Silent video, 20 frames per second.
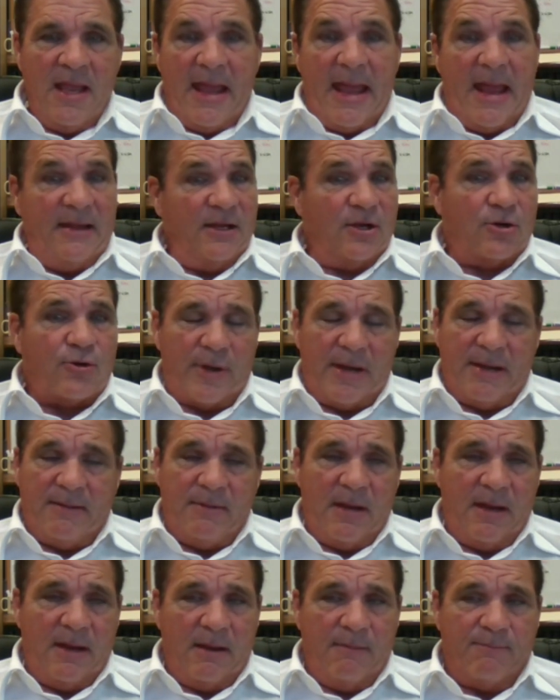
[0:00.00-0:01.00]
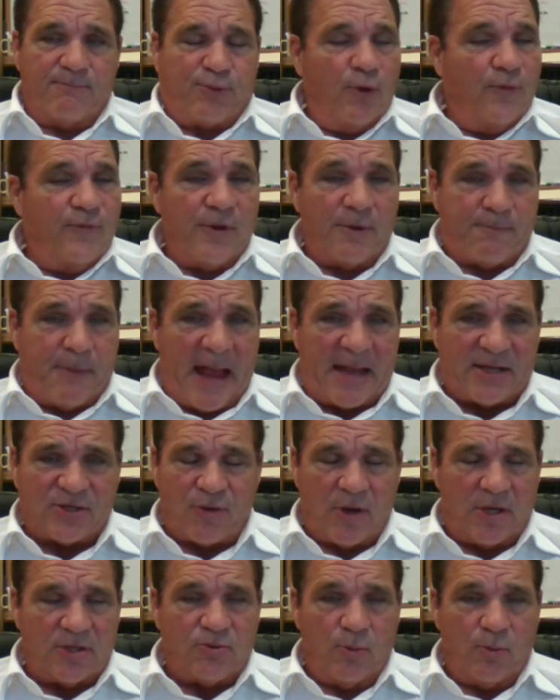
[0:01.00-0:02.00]
and improve your pass
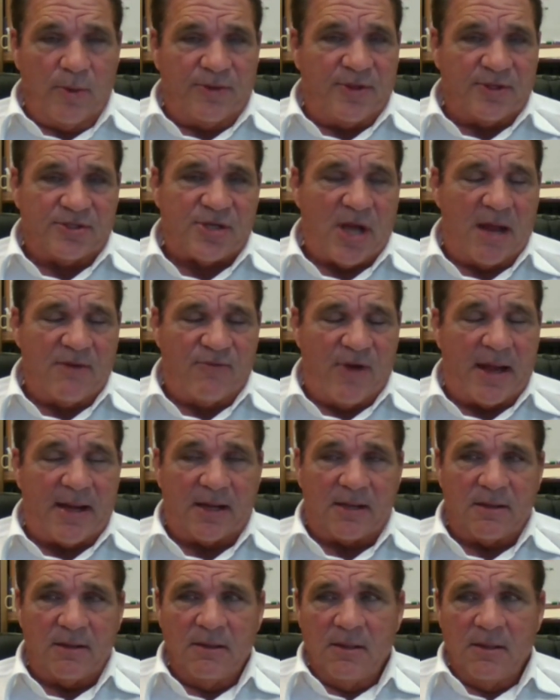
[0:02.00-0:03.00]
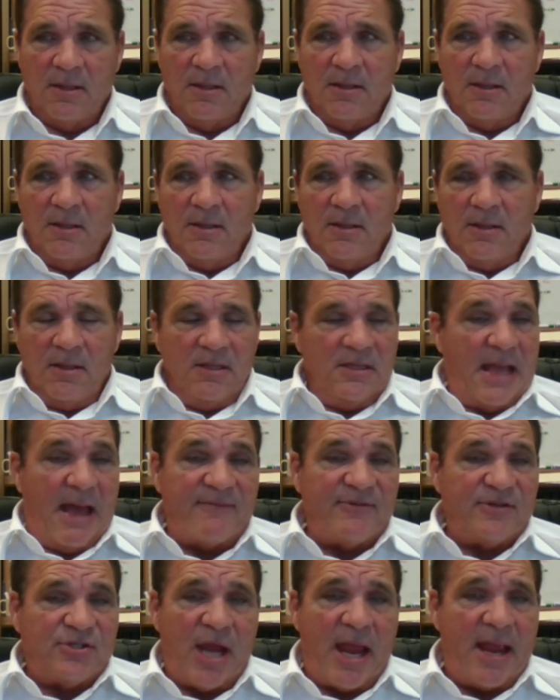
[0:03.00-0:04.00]
rush with Haason Reddick, you
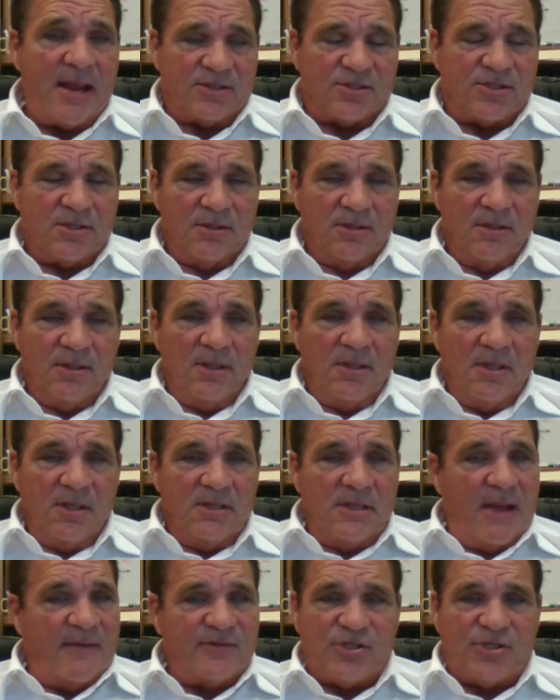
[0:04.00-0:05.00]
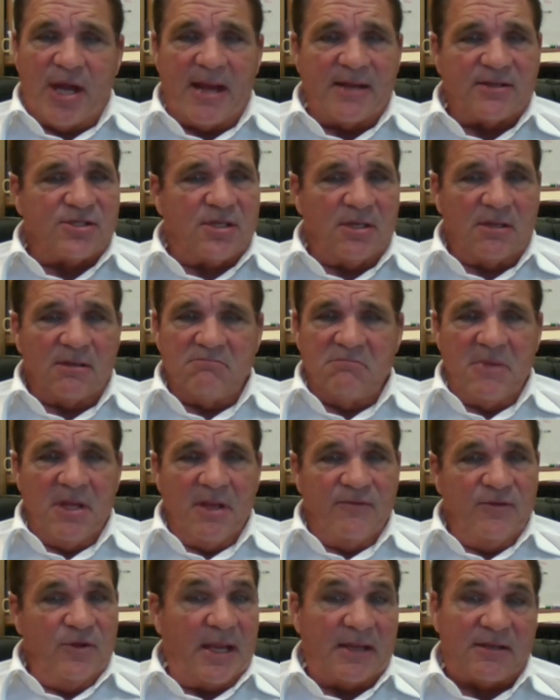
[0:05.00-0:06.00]
have a chance. You have a chance to
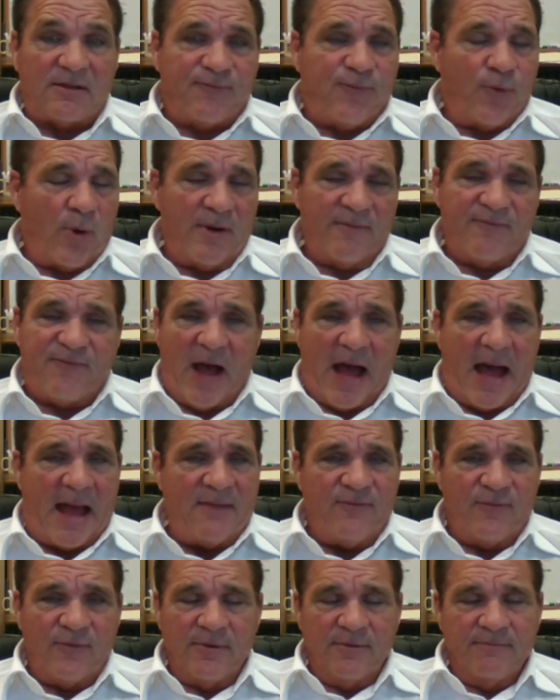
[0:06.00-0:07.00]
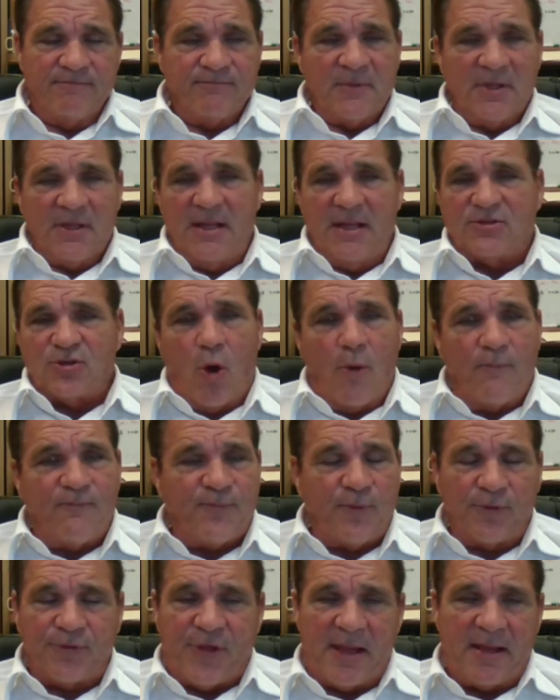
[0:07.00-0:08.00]
you get to 4-5. It's
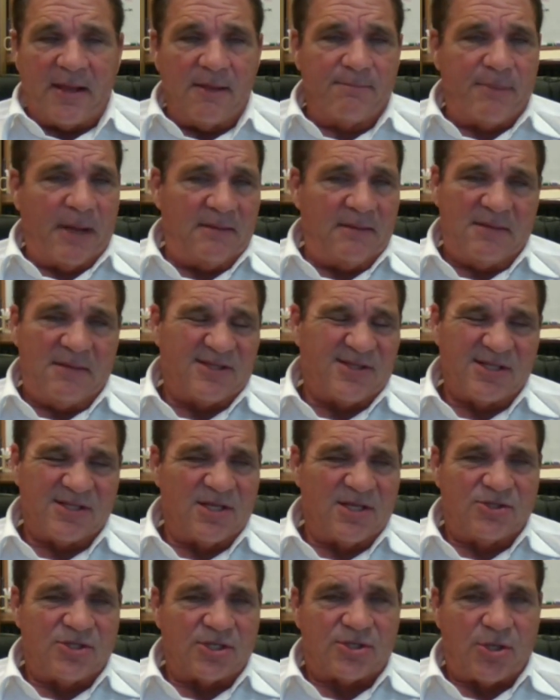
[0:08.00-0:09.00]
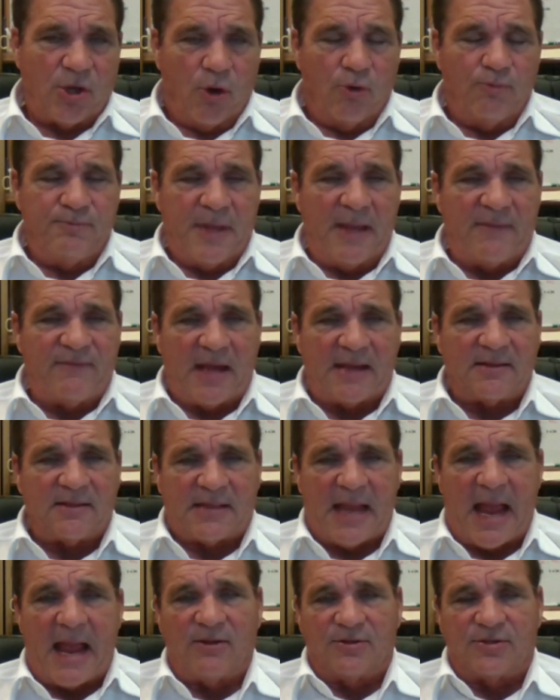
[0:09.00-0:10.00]
hopeful thinking, but this isn't just hope. They've got
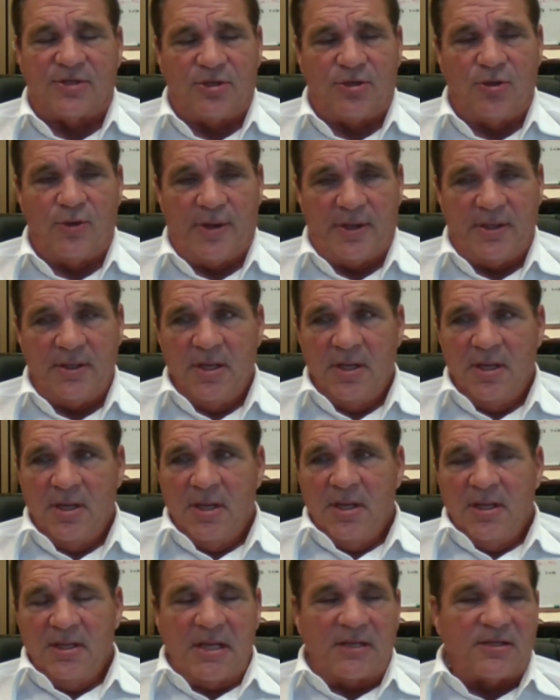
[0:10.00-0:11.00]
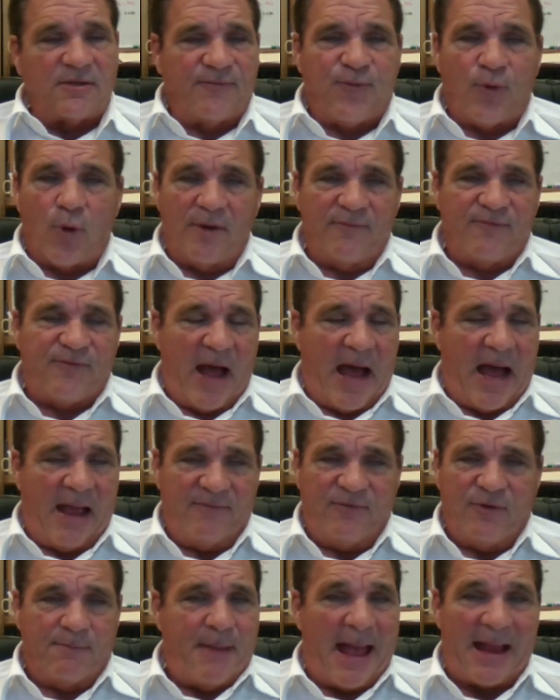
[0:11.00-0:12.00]
talent to do it. Get to
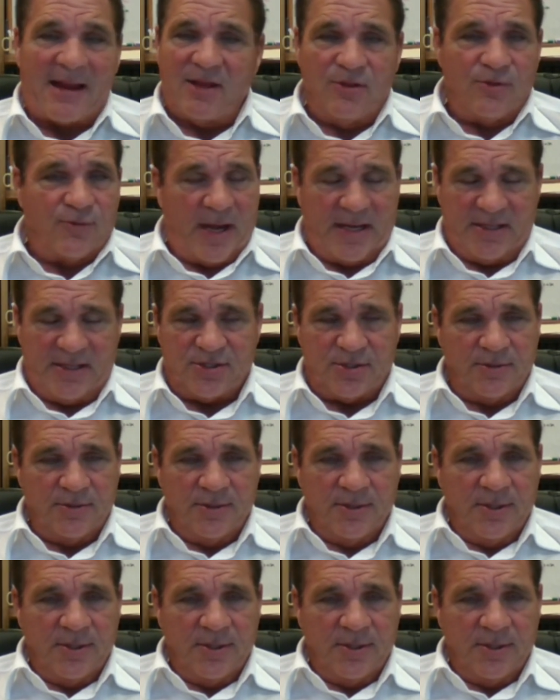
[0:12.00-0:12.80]
4-5, you're back in the race.